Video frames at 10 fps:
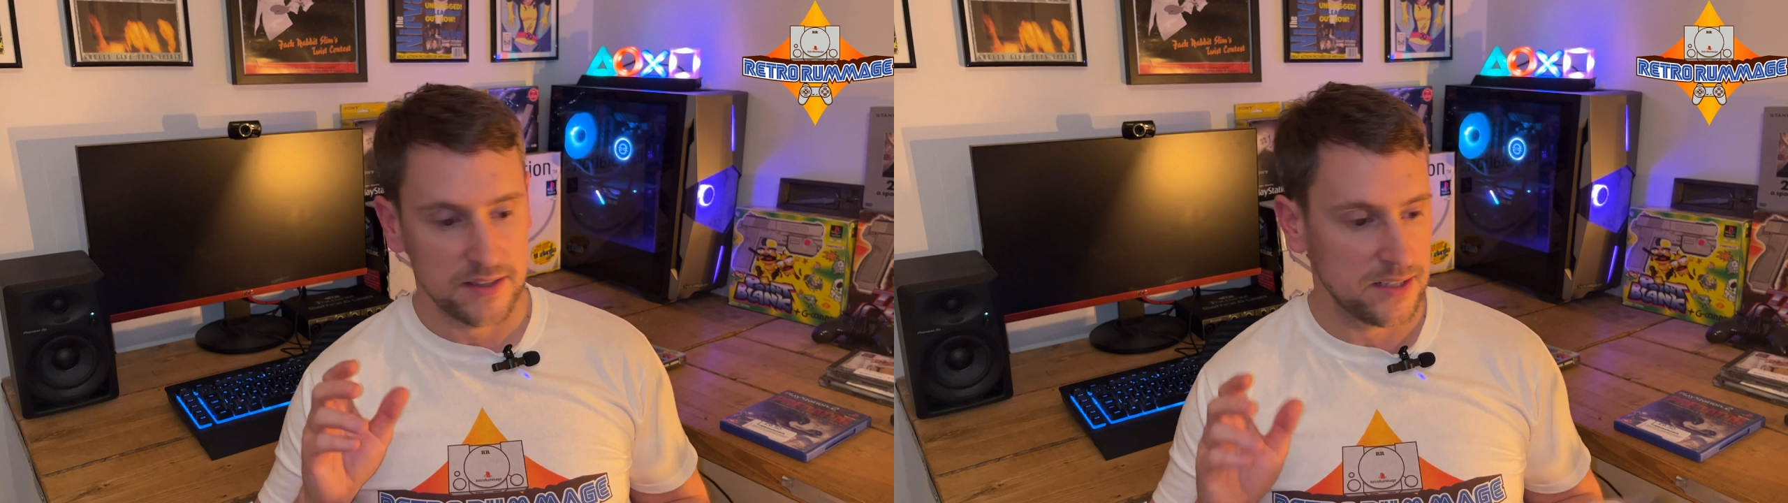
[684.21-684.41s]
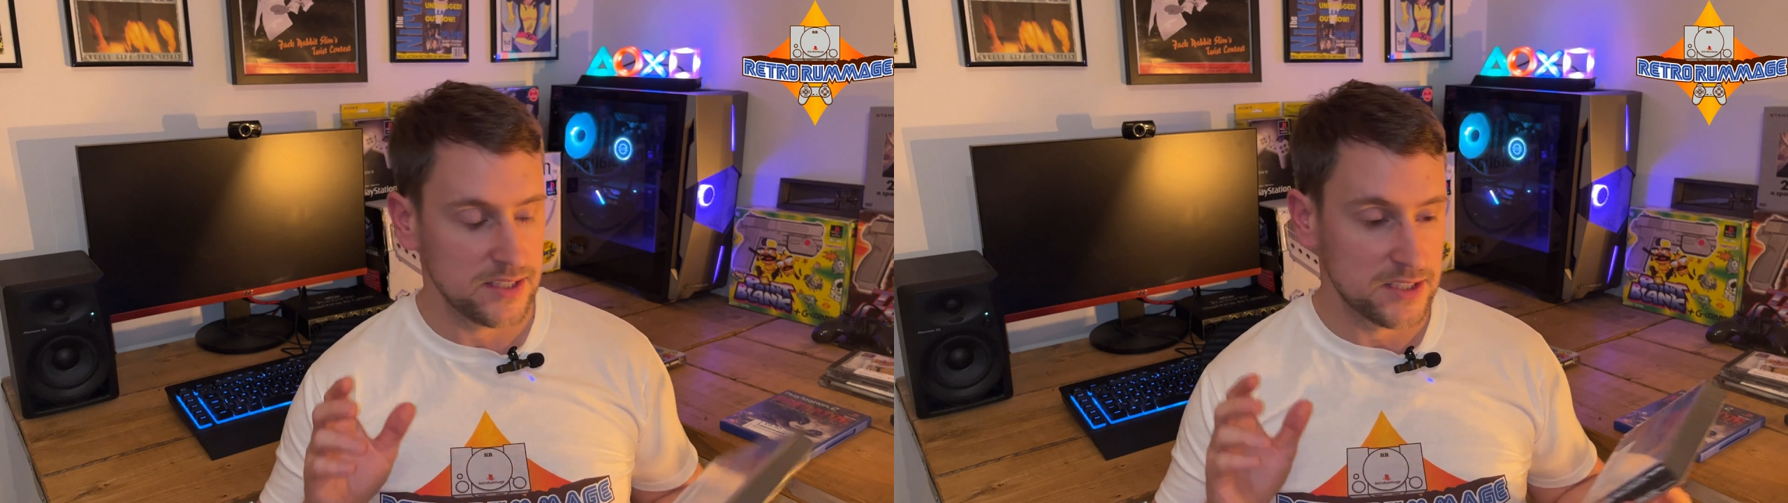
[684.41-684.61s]

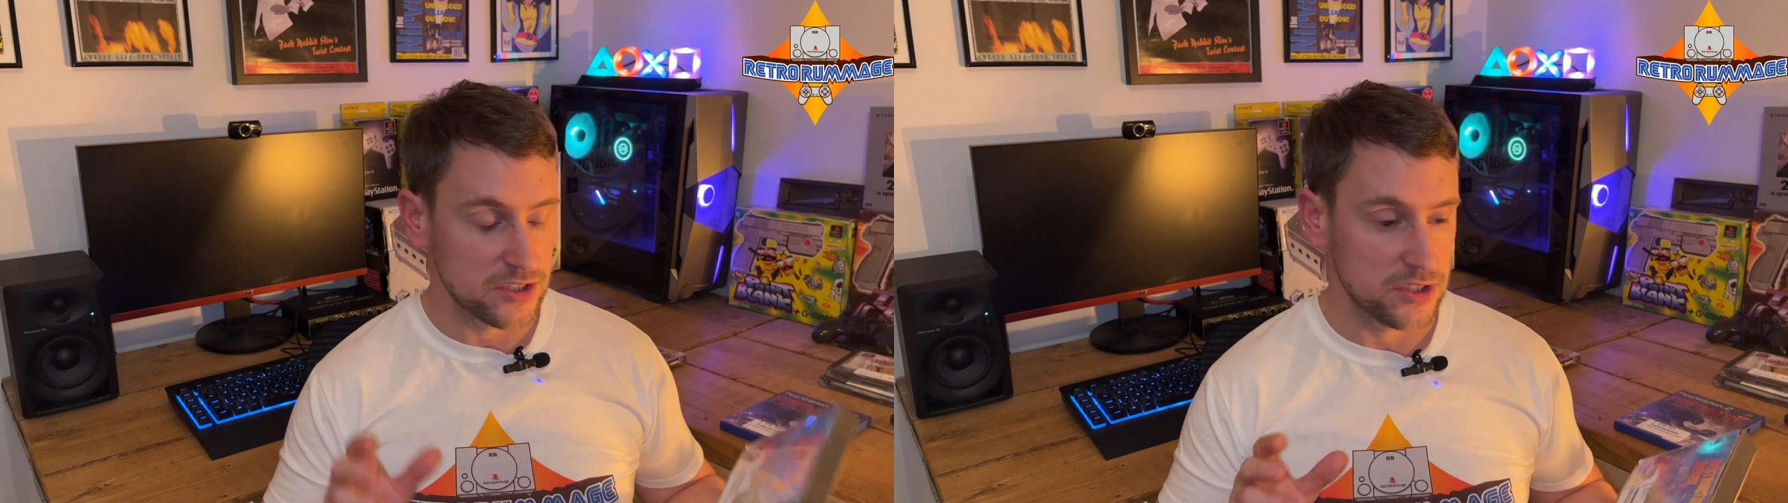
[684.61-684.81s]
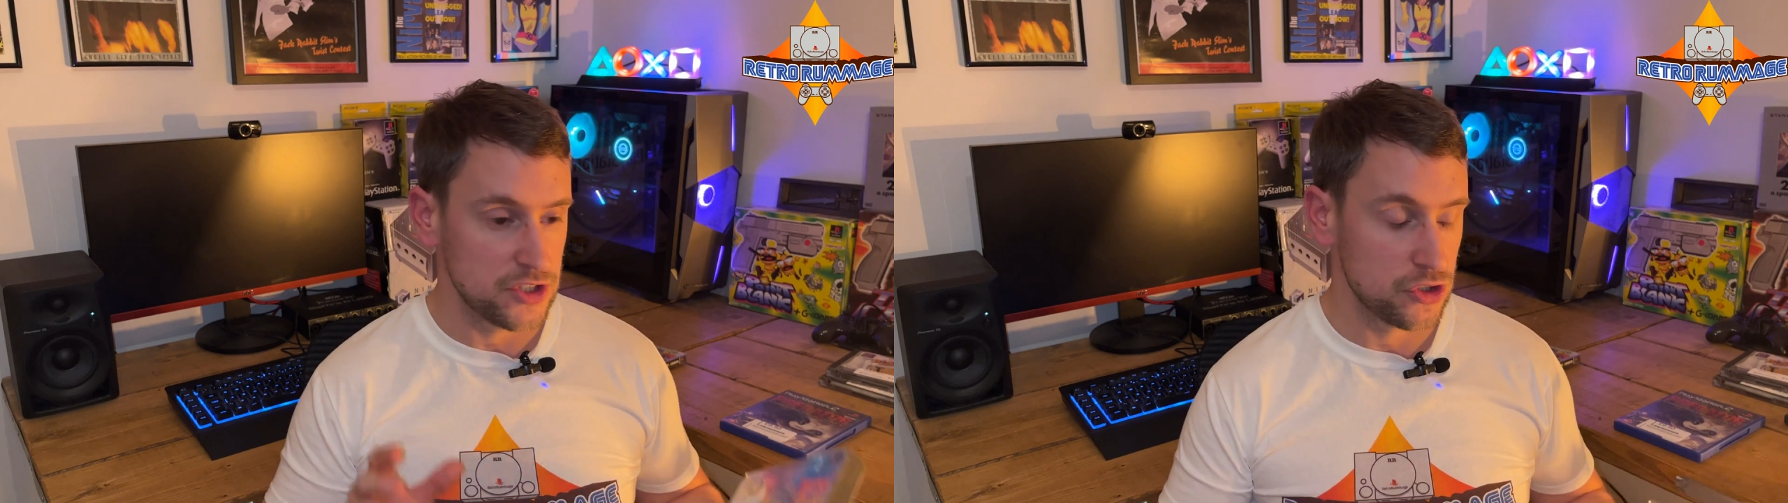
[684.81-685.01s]
but
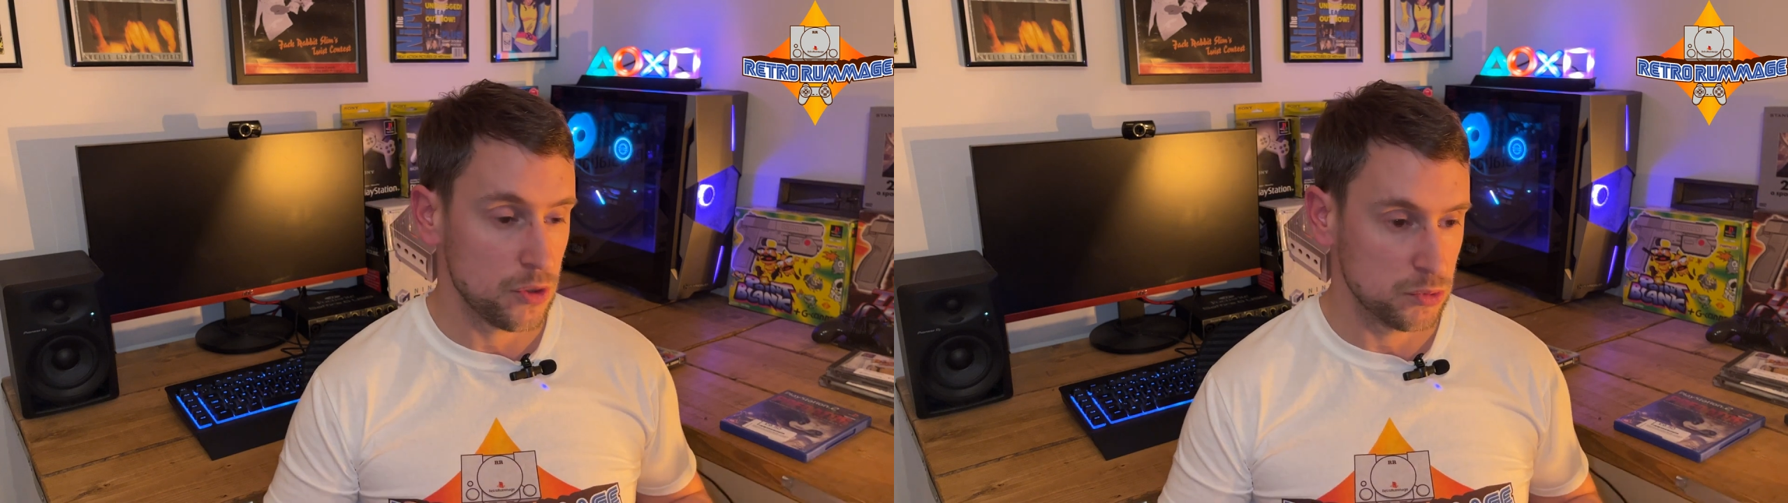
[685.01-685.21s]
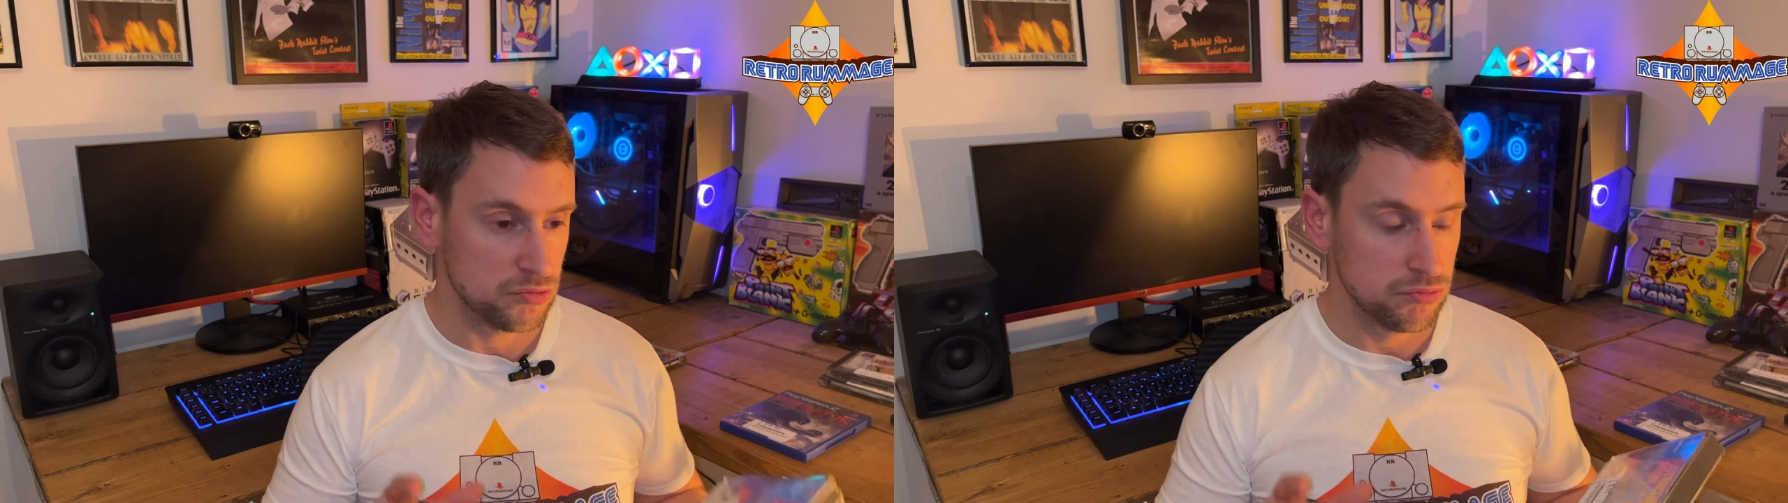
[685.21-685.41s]
this shop was